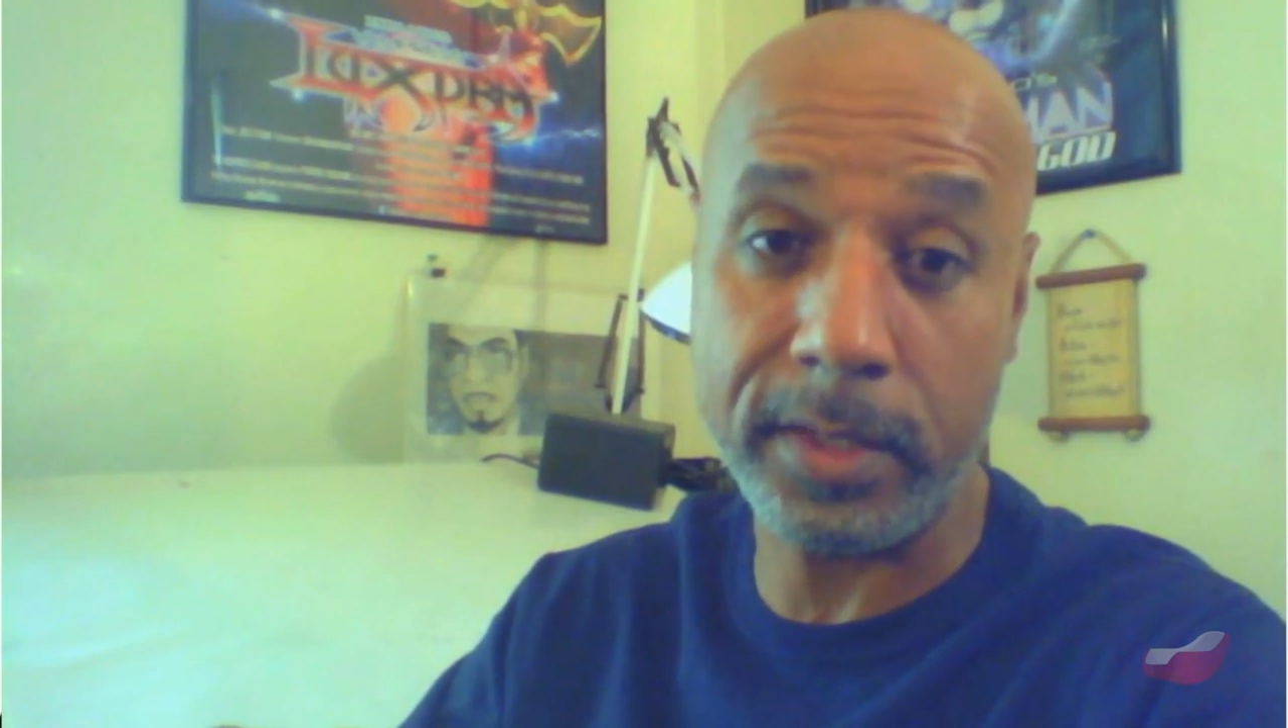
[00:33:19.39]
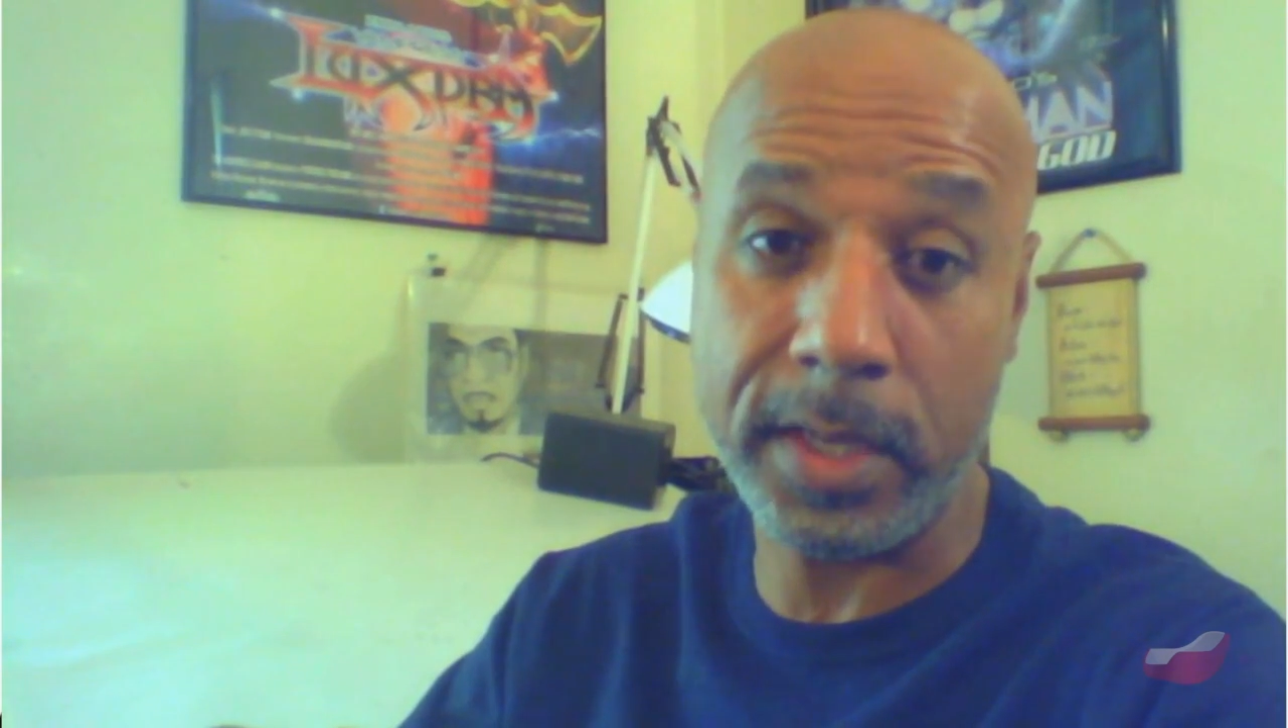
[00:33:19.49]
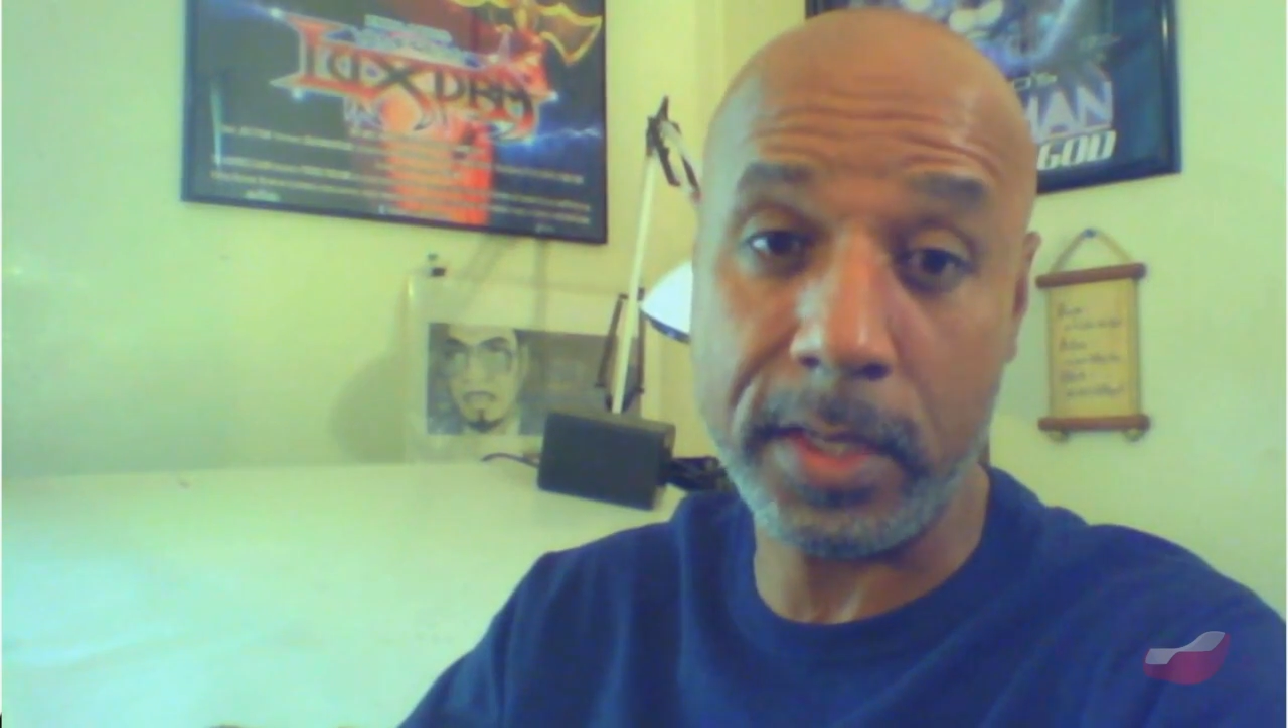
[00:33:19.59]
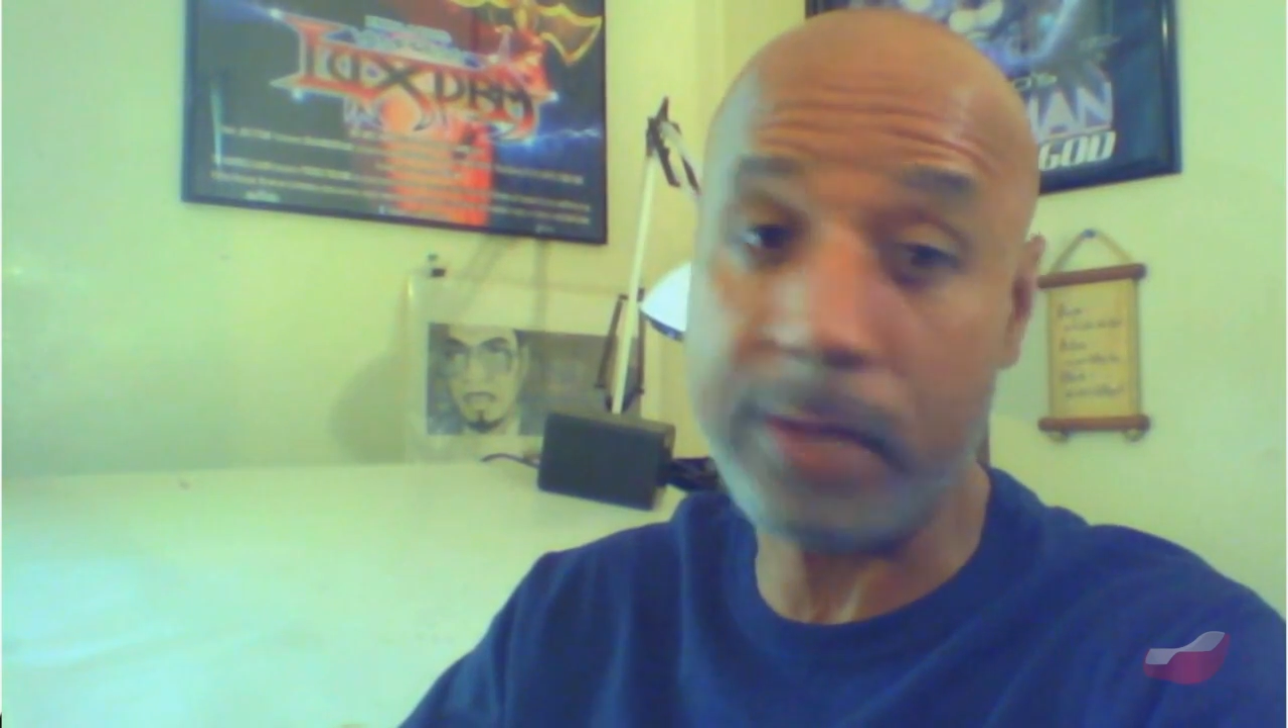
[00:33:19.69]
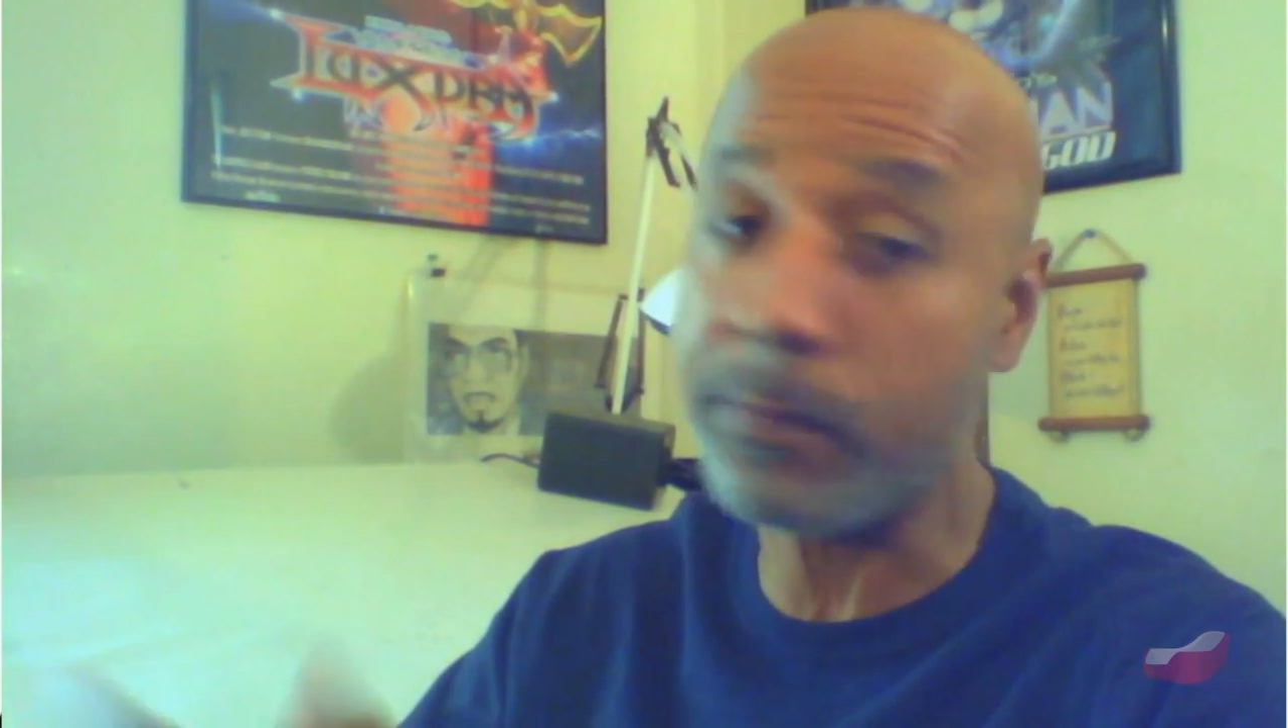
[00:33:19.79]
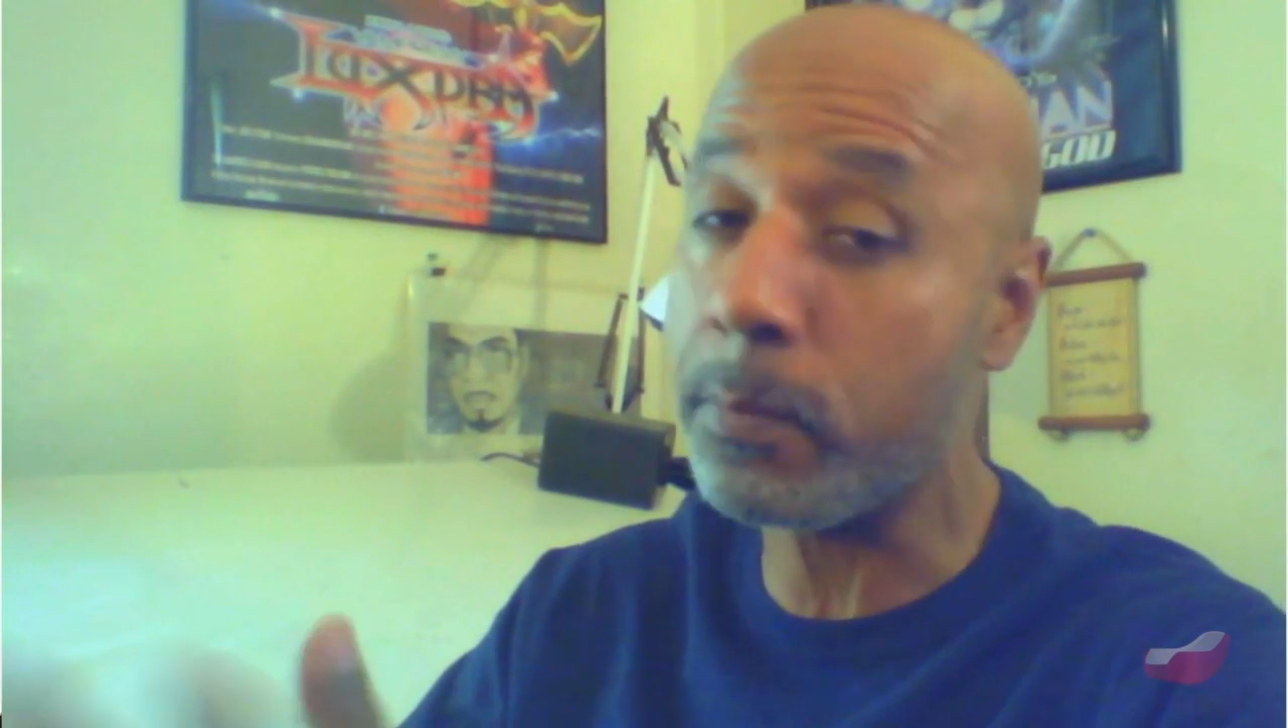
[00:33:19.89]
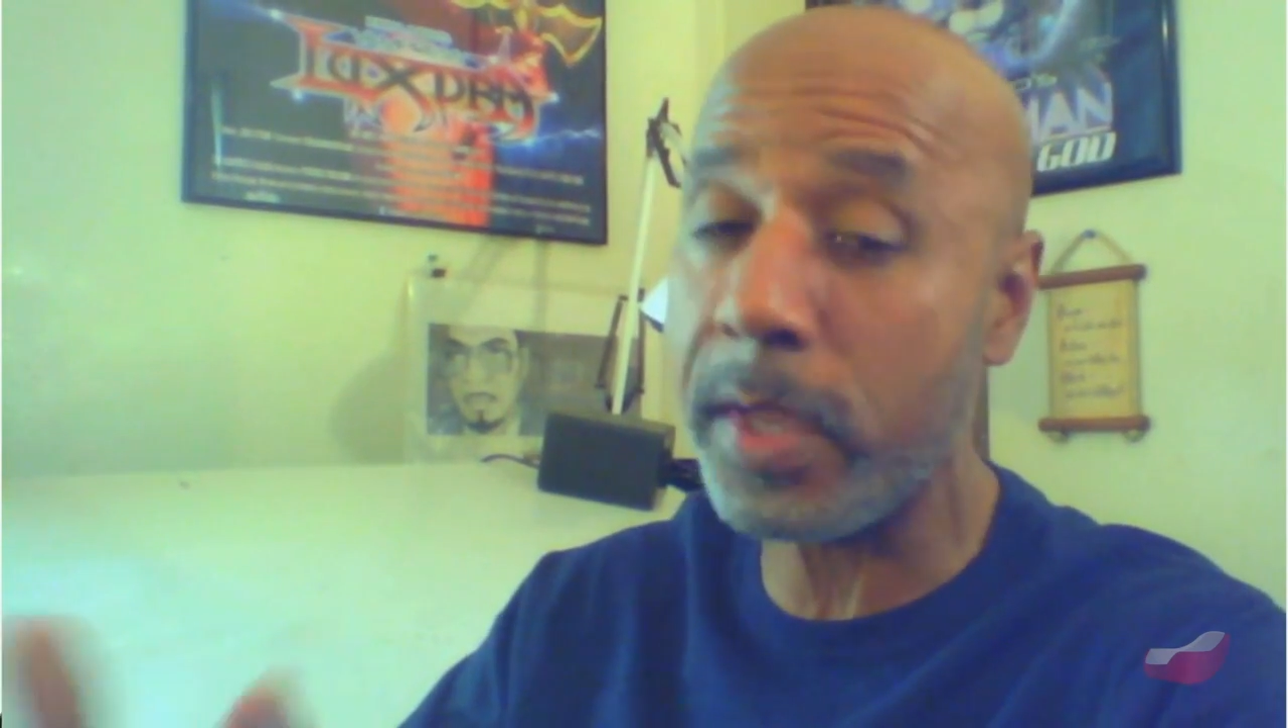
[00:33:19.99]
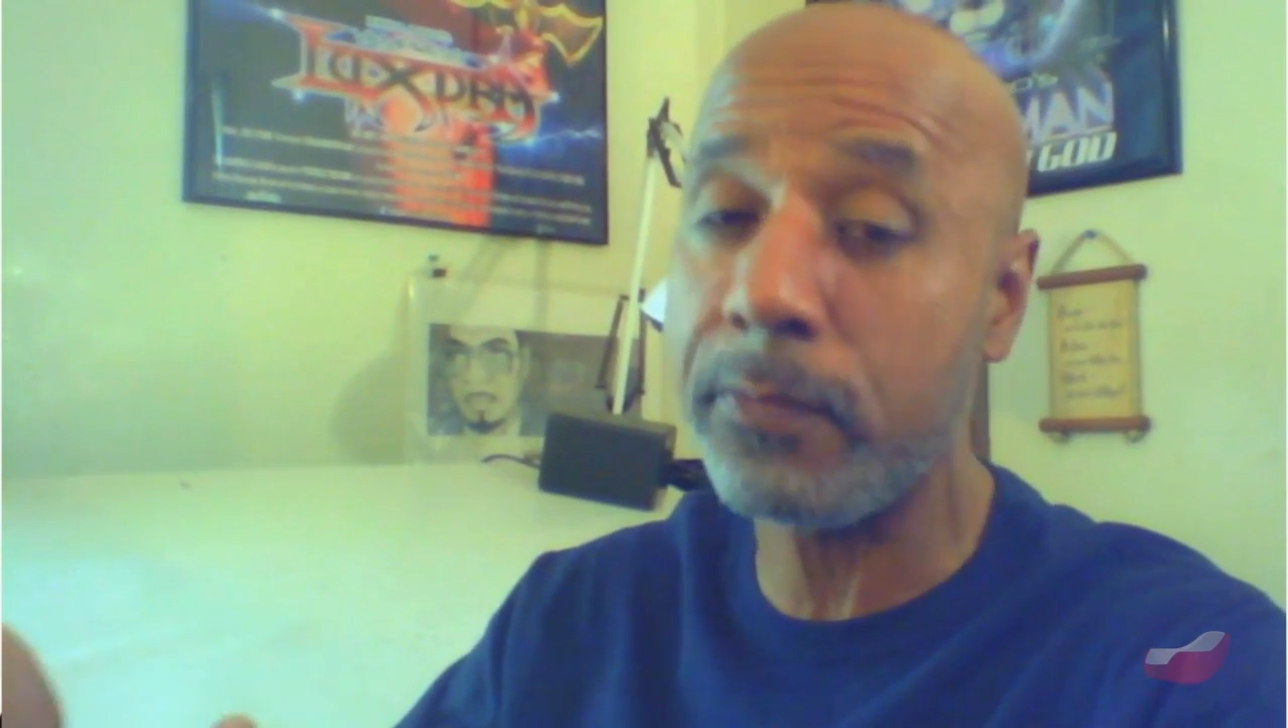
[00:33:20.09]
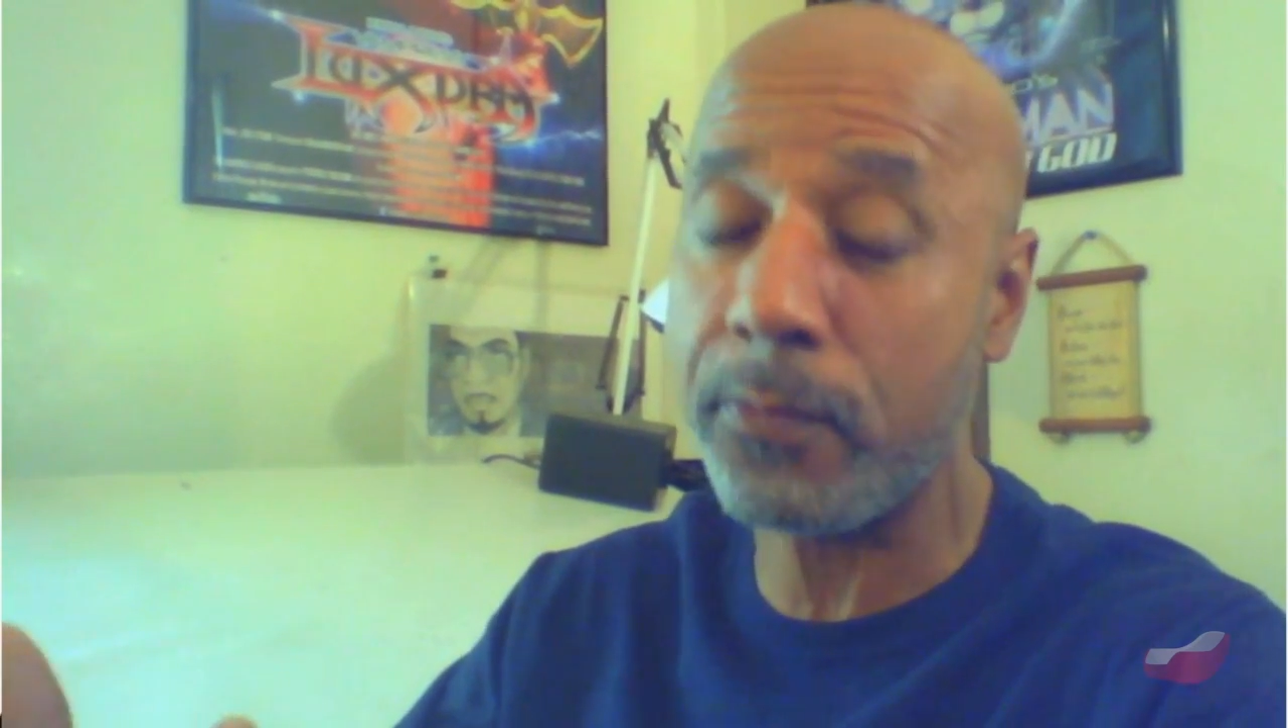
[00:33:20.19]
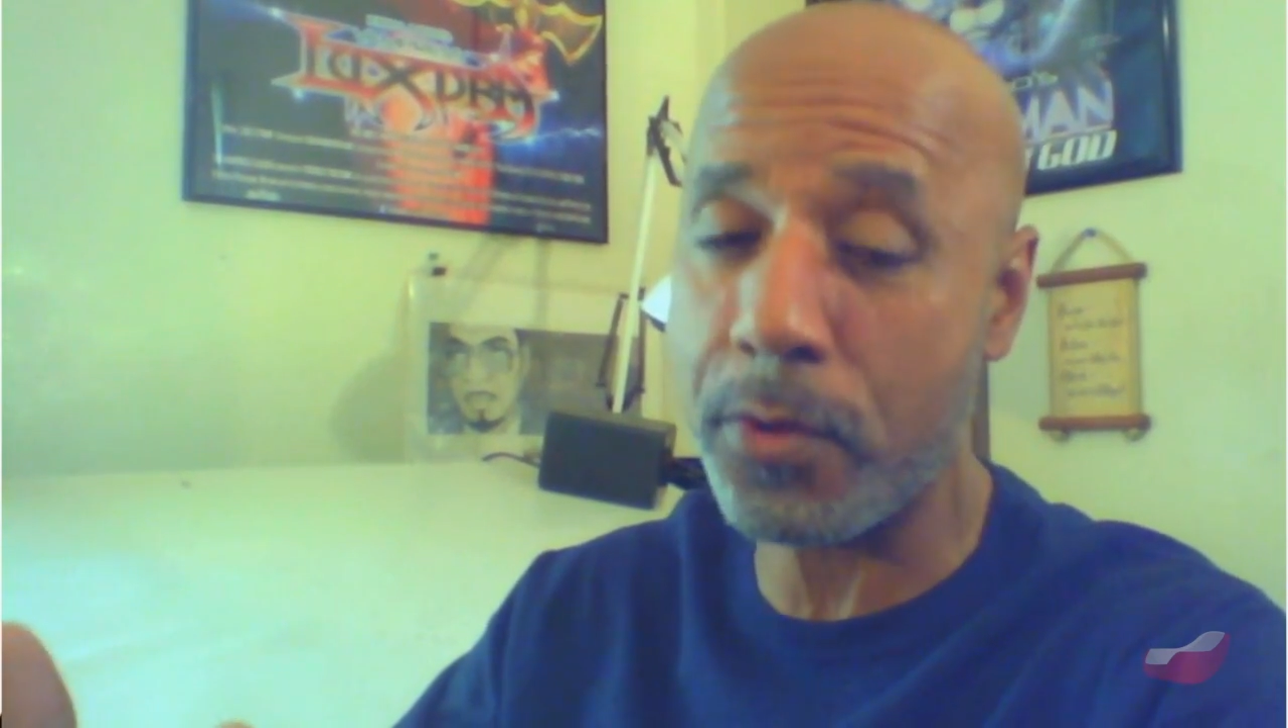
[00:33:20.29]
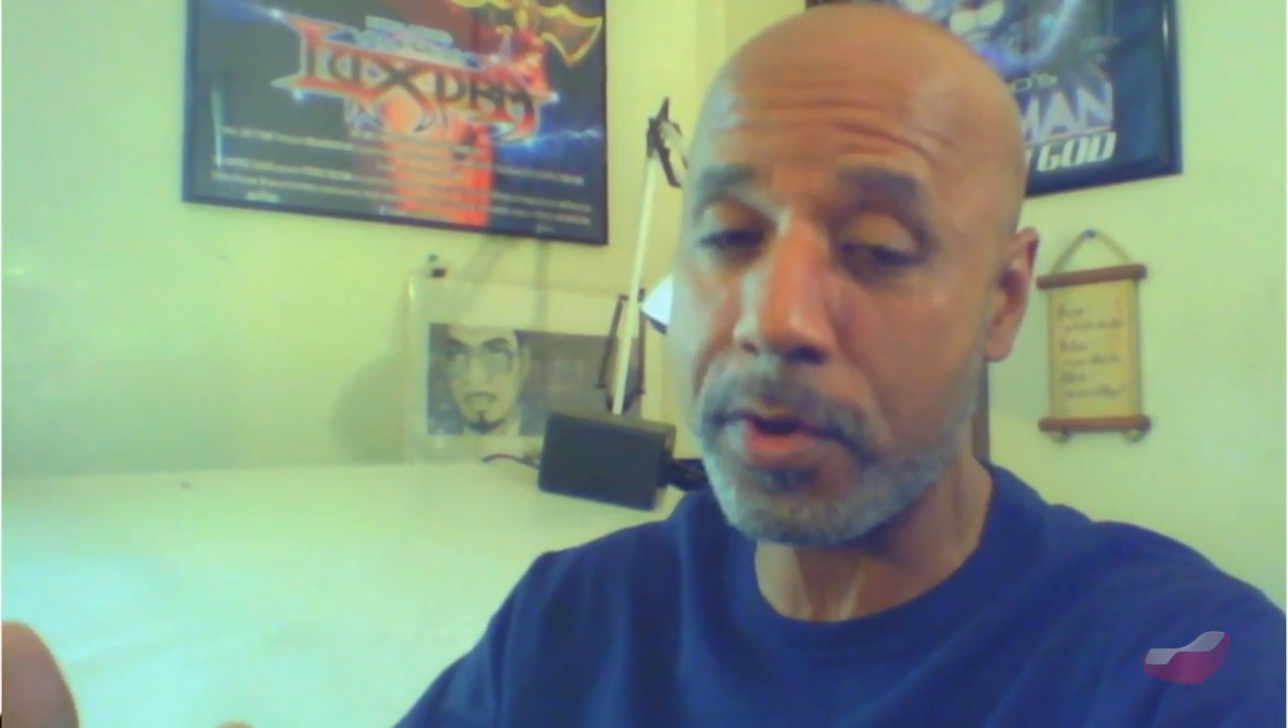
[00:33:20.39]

they never paid for.